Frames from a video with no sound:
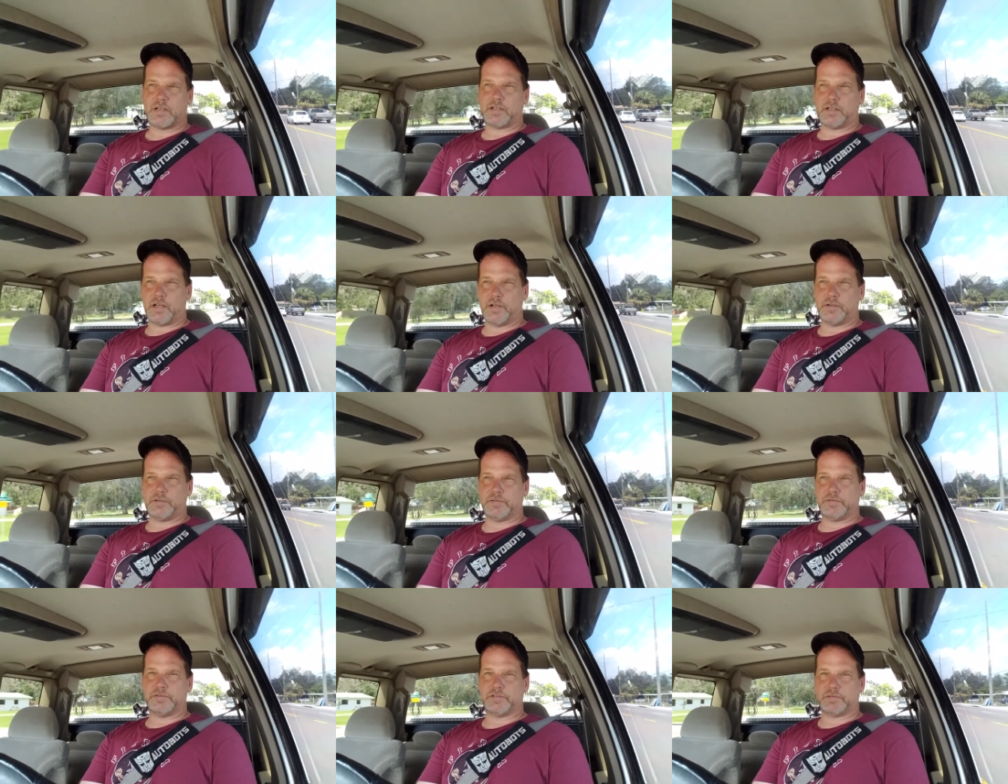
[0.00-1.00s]

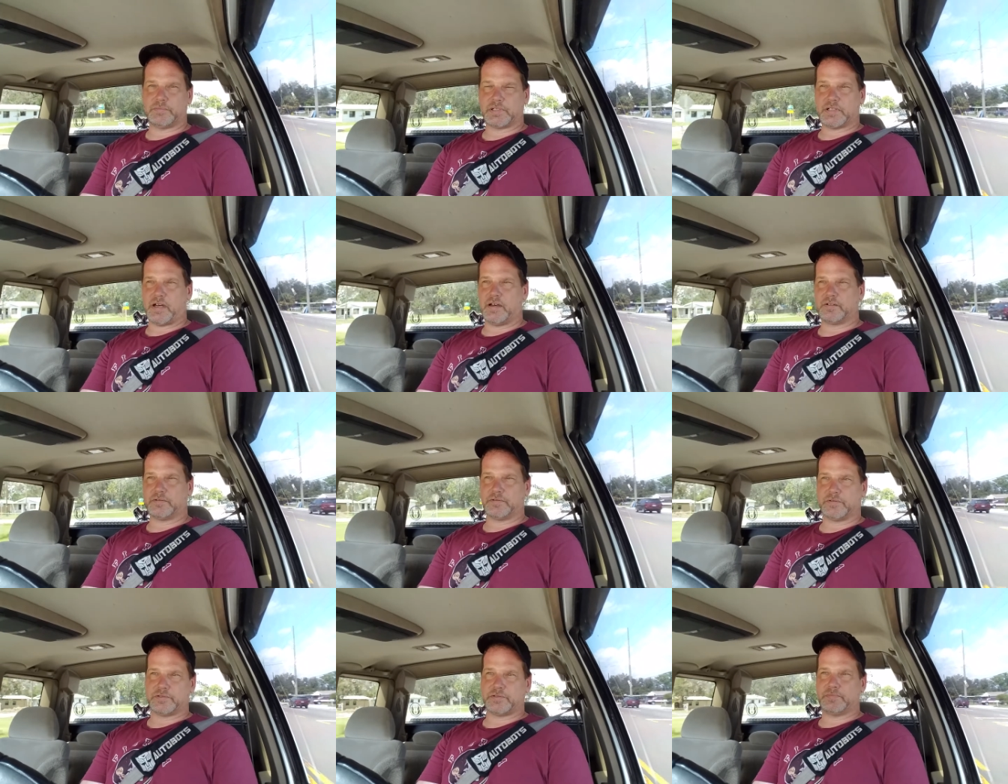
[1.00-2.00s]
Lowe's and
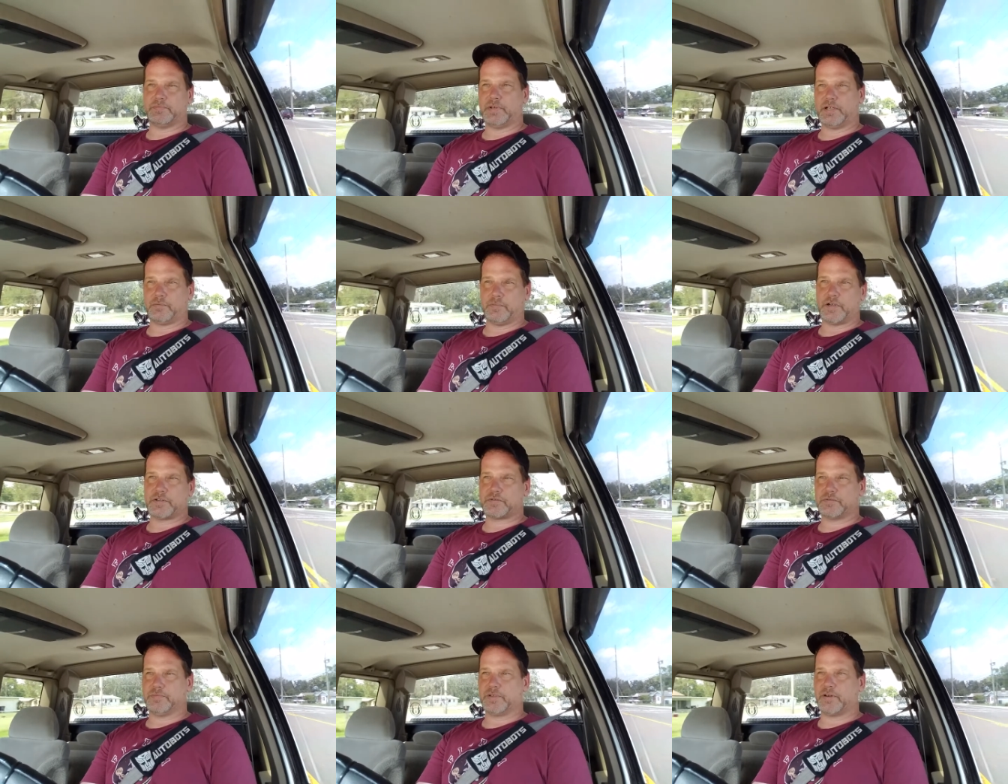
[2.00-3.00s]
McDonald's and Mellow
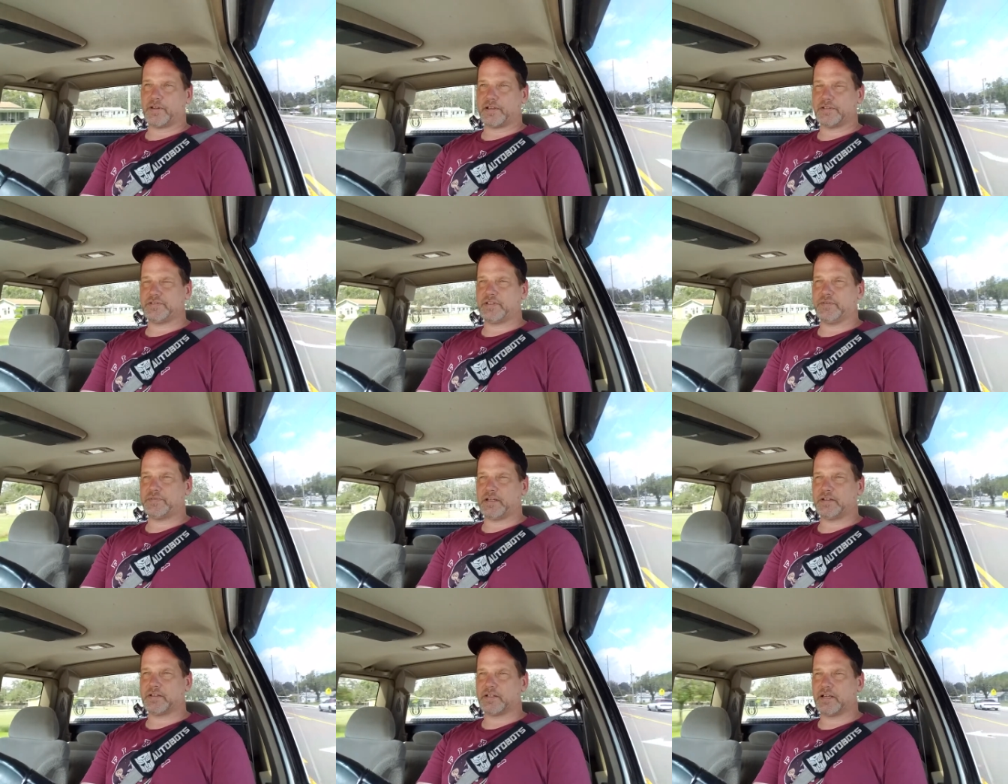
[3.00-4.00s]
Mushroom and all that good stuff
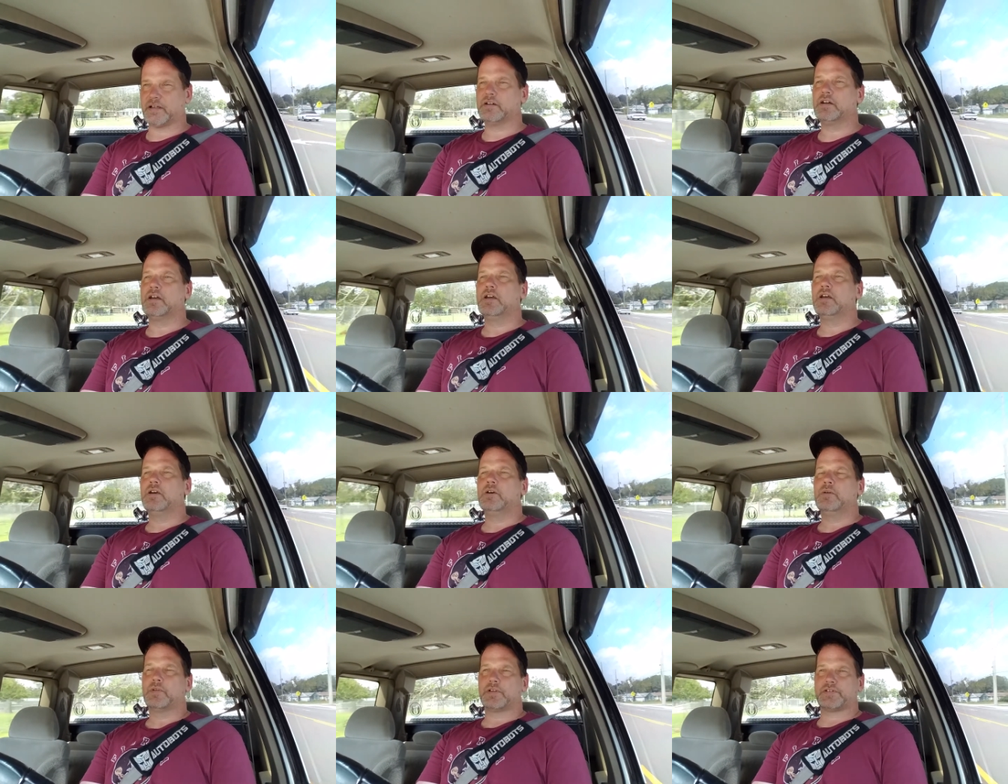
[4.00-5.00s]
down there now.
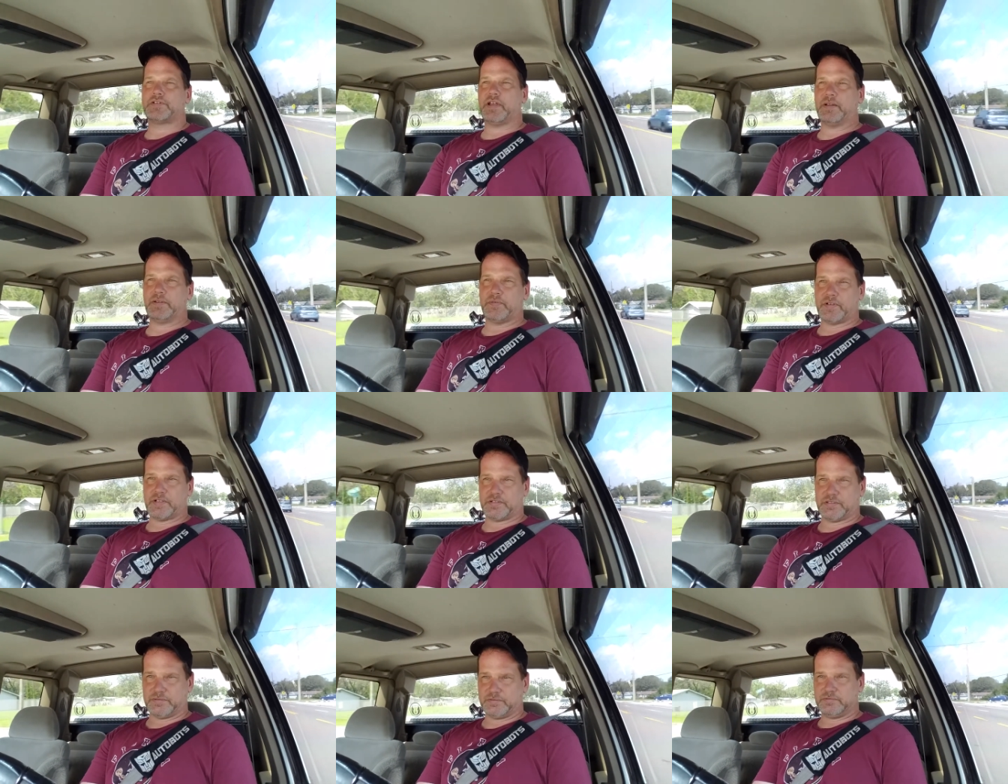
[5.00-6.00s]
There's a
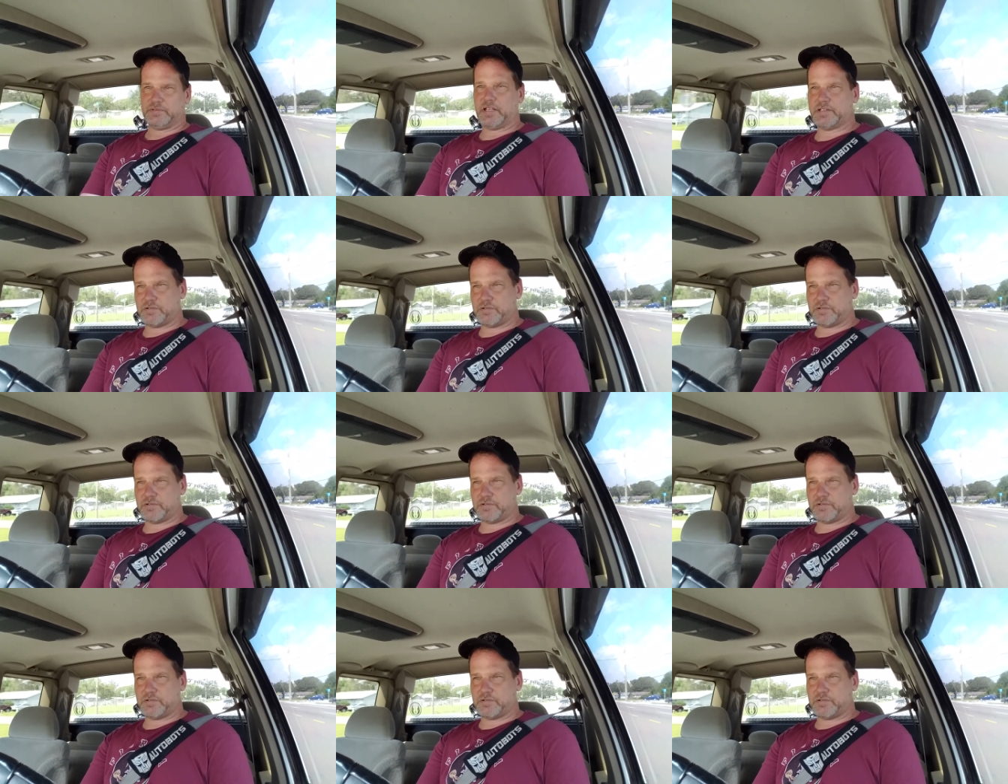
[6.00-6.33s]
subdivision as